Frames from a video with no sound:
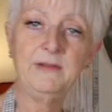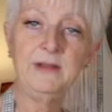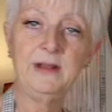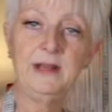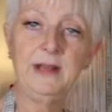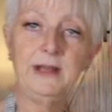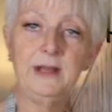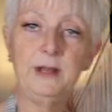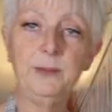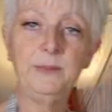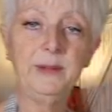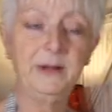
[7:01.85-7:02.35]
it
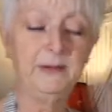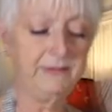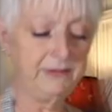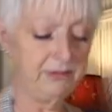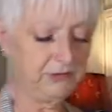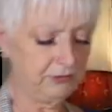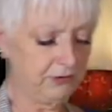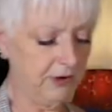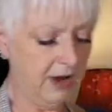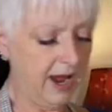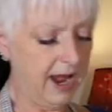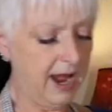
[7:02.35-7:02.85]
a little bit of a
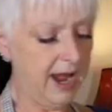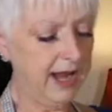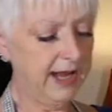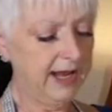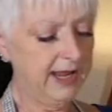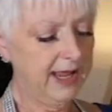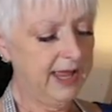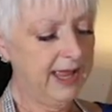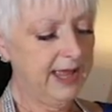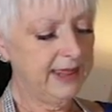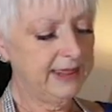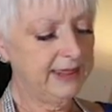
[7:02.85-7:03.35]
try.
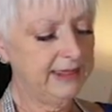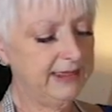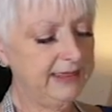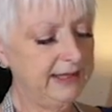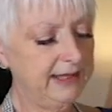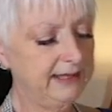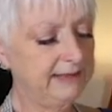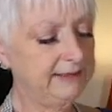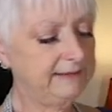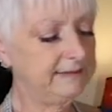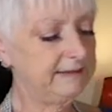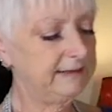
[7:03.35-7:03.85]

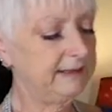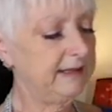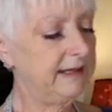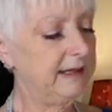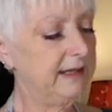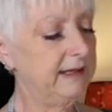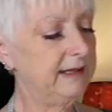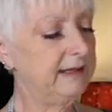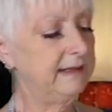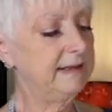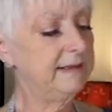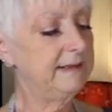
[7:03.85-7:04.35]
This
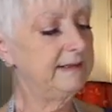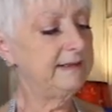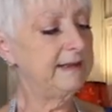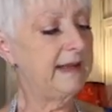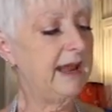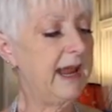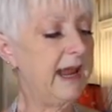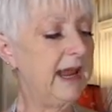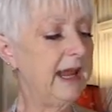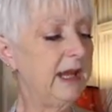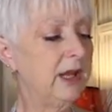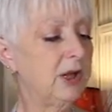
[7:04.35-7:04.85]
is
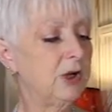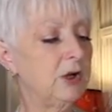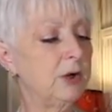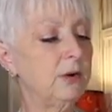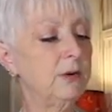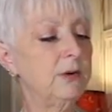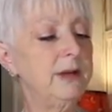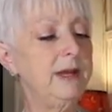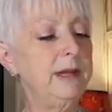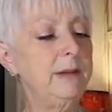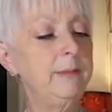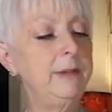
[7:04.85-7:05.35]
a
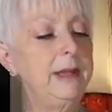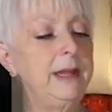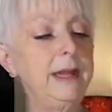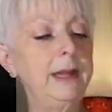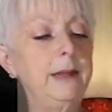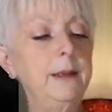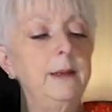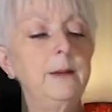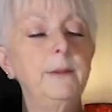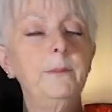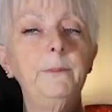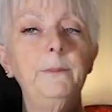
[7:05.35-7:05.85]

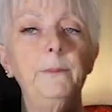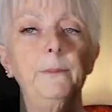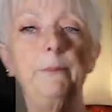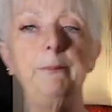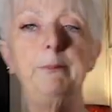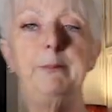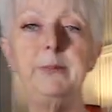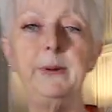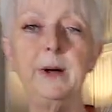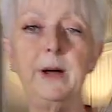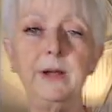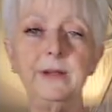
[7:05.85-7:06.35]
creamy
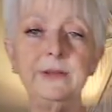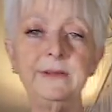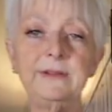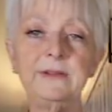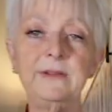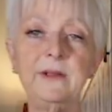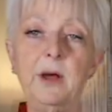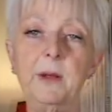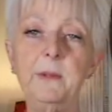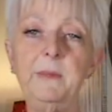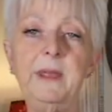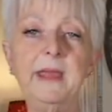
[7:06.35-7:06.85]

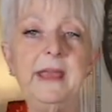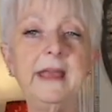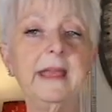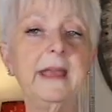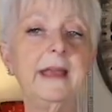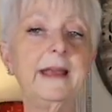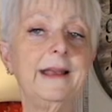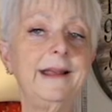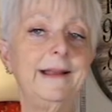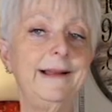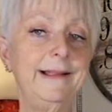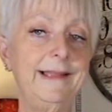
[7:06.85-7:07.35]
balsamic
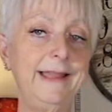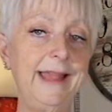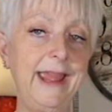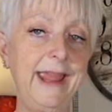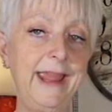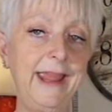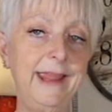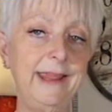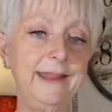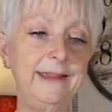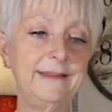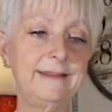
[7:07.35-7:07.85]

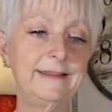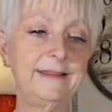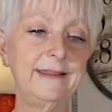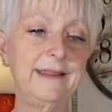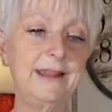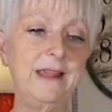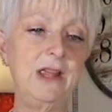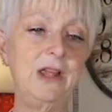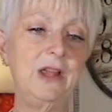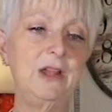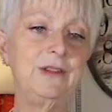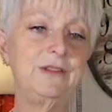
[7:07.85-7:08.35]
glaze.
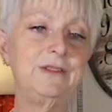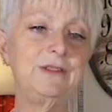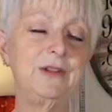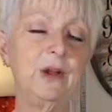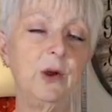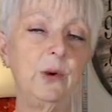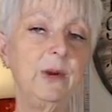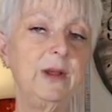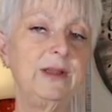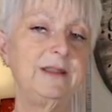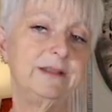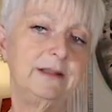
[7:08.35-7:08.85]

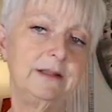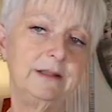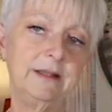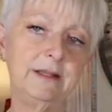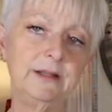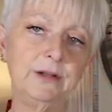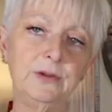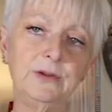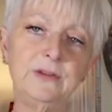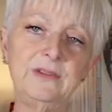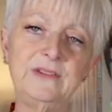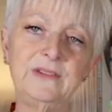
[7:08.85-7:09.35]
So it's a
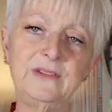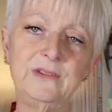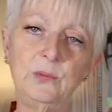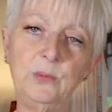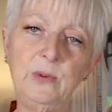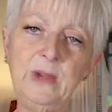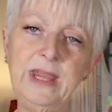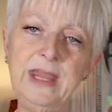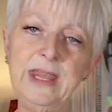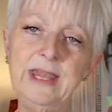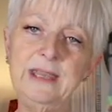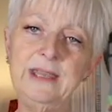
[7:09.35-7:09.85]
little
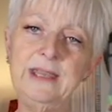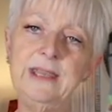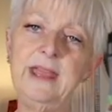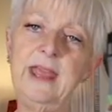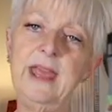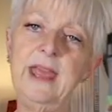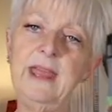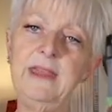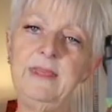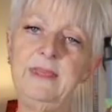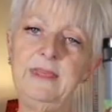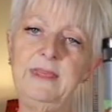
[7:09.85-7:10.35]
sweet
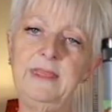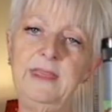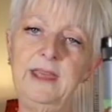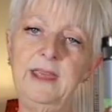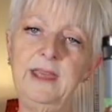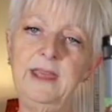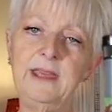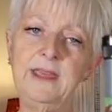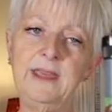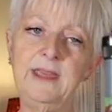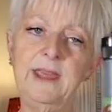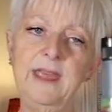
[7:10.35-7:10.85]
and
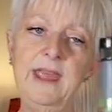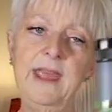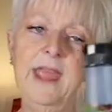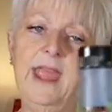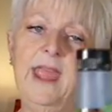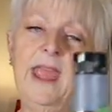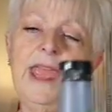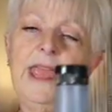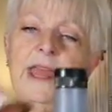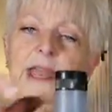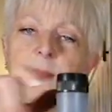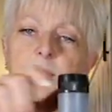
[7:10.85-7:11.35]
thick,
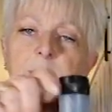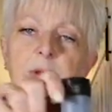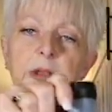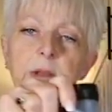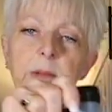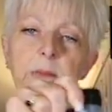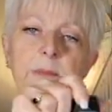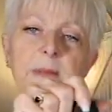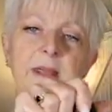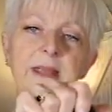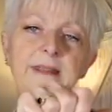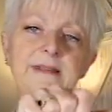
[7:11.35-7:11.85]
and I'm
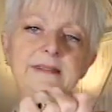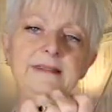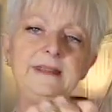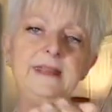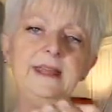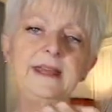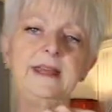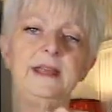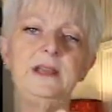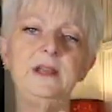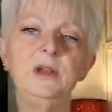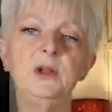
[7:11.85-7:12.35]
gonna mix
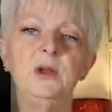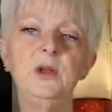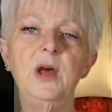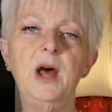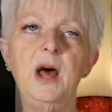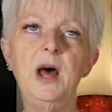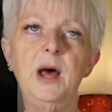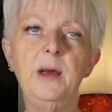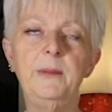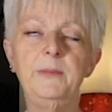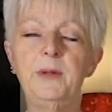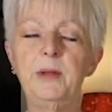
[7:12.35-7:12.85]
it.
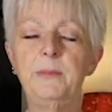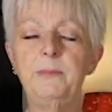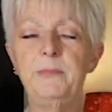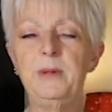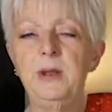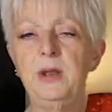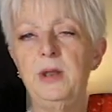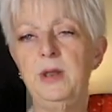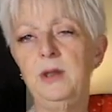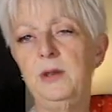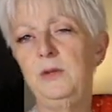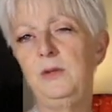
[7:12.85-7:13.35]
I'm
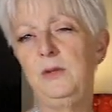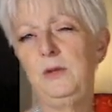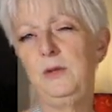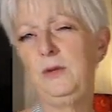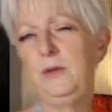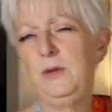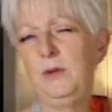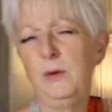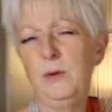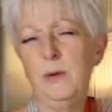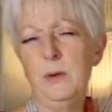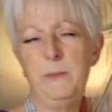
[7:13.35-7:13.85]
gonna
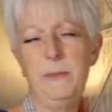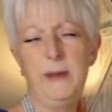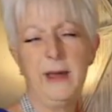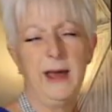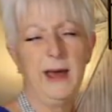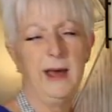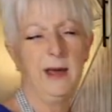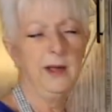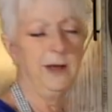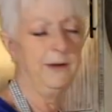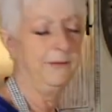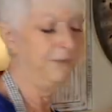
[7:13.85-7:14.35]
do
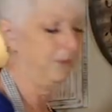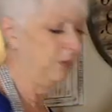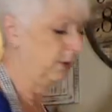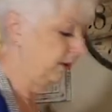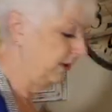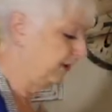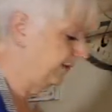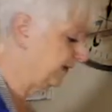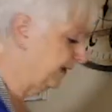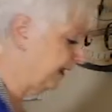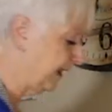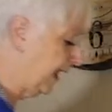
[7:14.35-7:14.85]
about
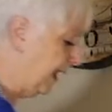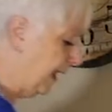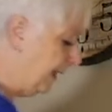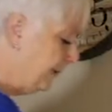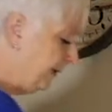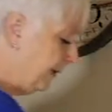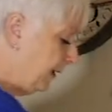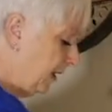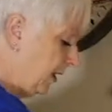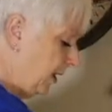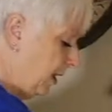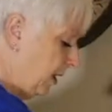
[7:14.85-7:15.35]
1/4 of a
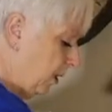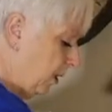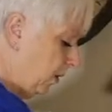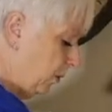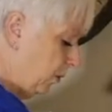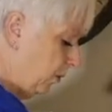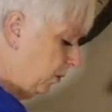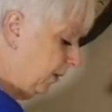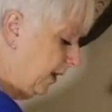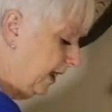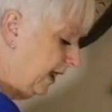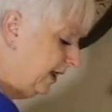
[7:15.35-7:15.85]
cup
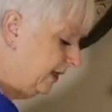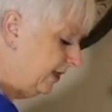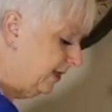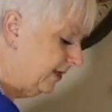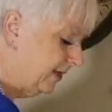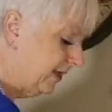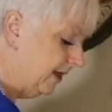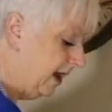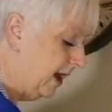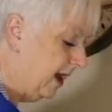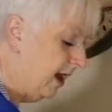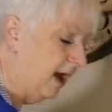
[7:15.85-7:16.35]
with
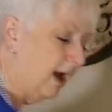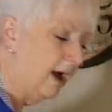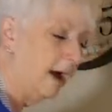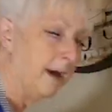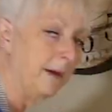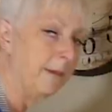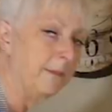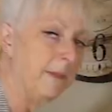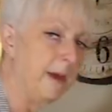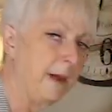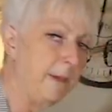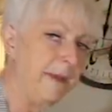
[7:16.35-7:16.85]

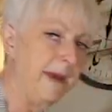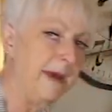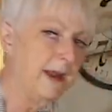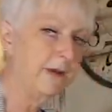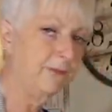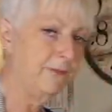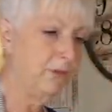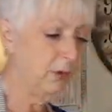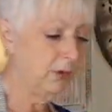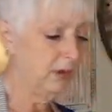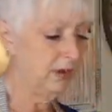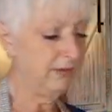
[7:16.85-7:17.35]
about
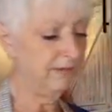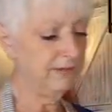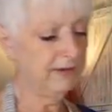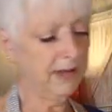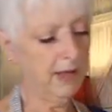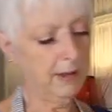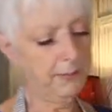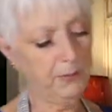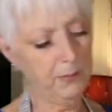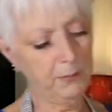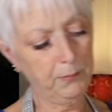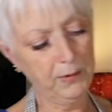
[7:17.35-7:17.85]
1/4 of a
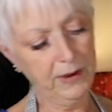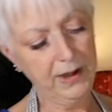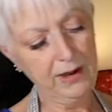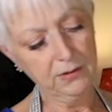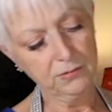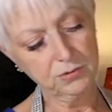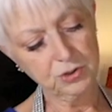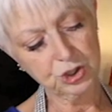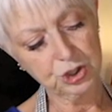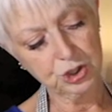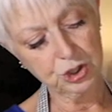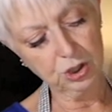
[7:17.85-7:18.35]
cup of
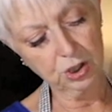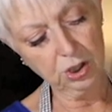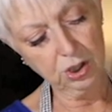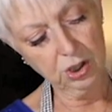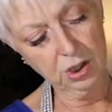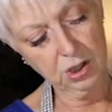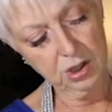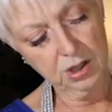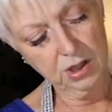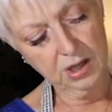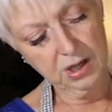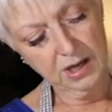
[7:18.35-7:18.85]
brown
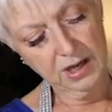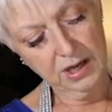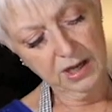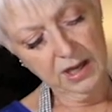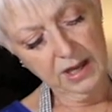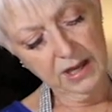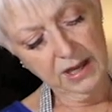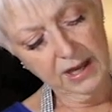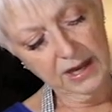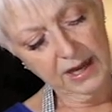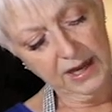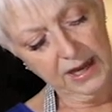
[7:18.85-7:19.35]
sugar.
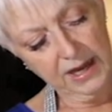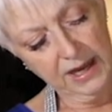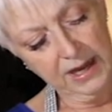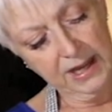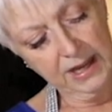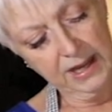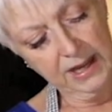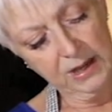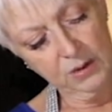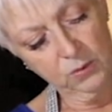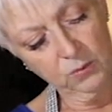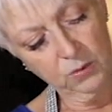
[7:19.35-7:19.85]

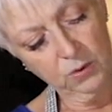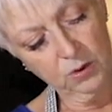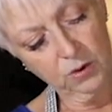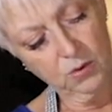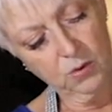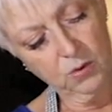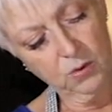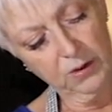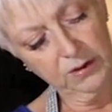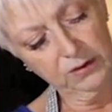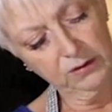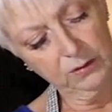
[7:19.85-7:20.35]
And we're
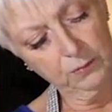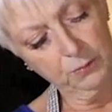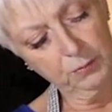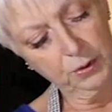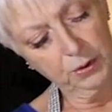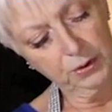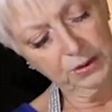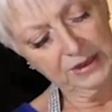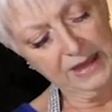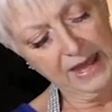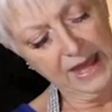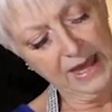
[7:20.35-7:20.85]
going to
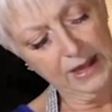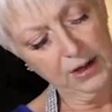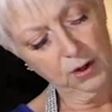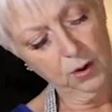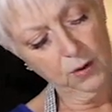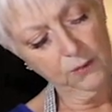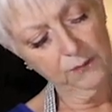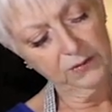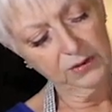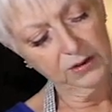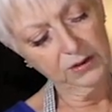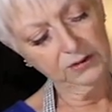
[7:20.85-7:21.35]
put that
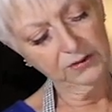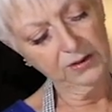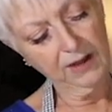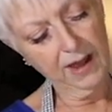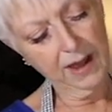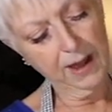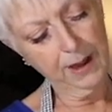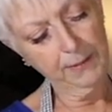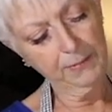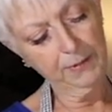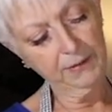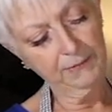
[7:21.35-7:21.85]
over the
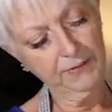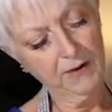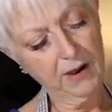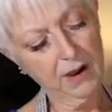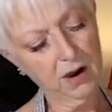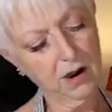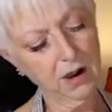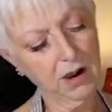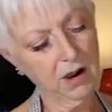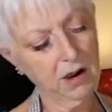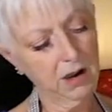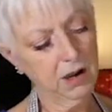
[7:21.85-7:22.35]
top of
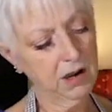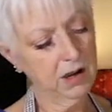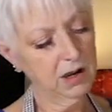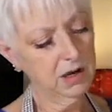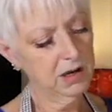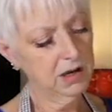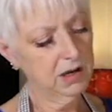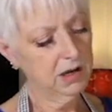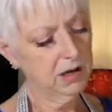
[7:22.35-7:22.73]
our